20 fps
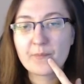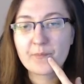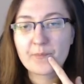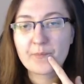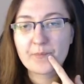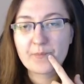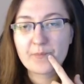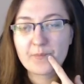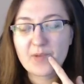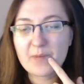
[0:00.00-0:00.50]

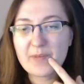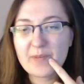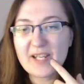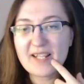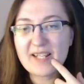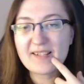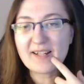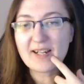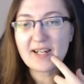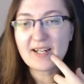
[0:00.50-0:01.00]
Maybe it's
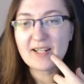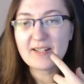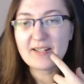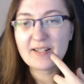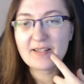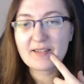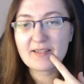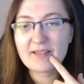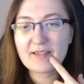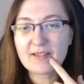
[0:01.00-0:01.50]
hiding
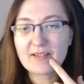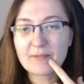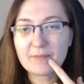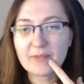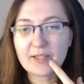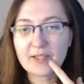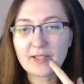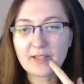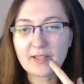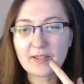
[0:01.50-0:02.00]

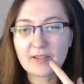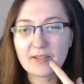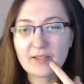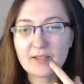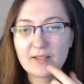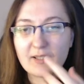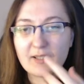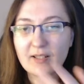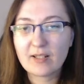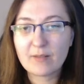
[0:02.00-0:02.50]
something
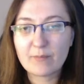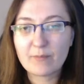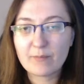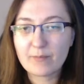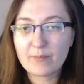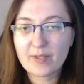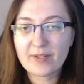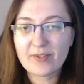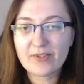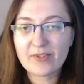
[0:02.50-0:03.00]

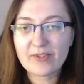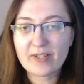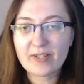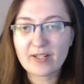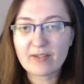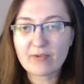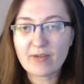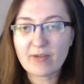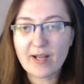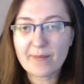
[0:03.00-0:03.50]
because there are
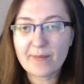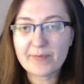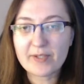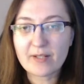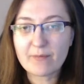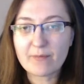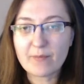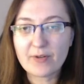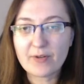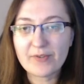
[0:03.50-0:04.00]
traps and
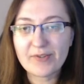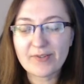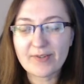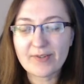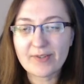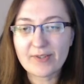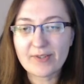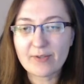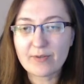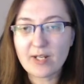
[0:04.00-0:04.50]
monsters,
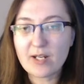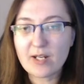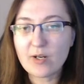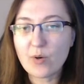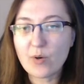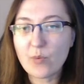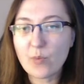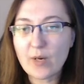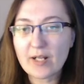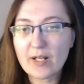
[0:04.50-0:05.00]
so they
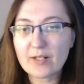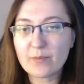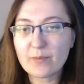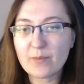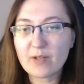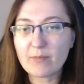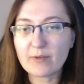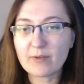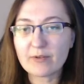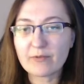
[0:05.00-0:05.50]
don't want
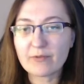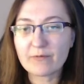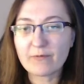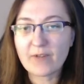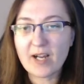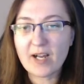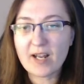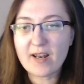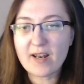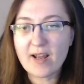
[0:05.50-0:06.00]
people to
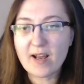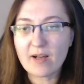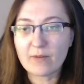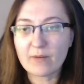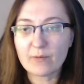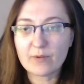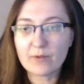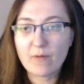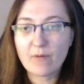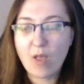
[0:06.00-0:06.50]
find
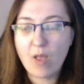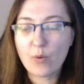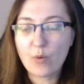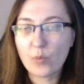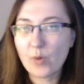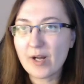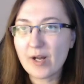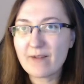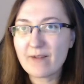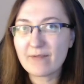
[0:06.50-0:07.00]
out
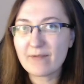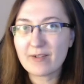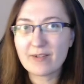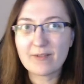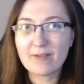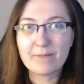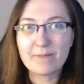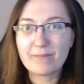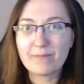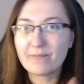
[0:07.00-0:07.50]

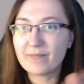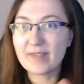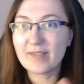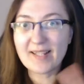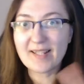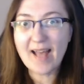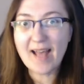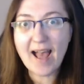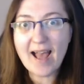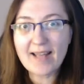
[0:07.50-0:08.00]
whatever the
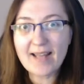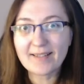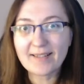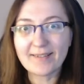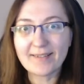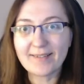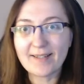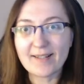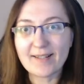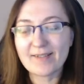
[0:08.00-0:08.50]
heck
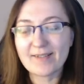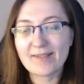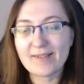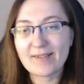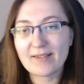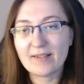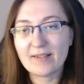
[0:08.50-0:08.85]
it is.